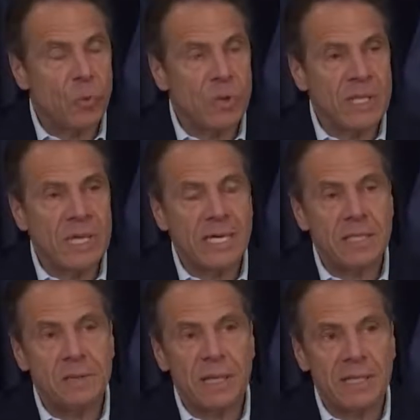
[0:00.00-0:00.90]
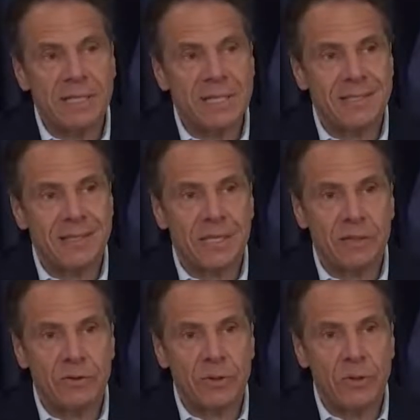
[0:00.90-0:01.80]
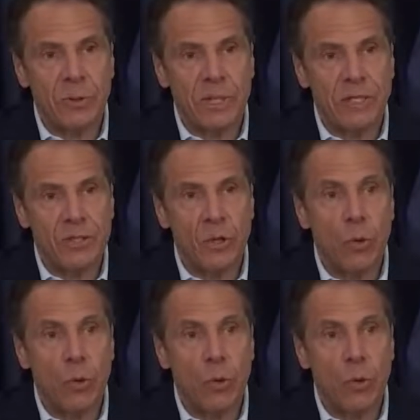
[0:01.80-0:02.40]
What the antibody test tells you is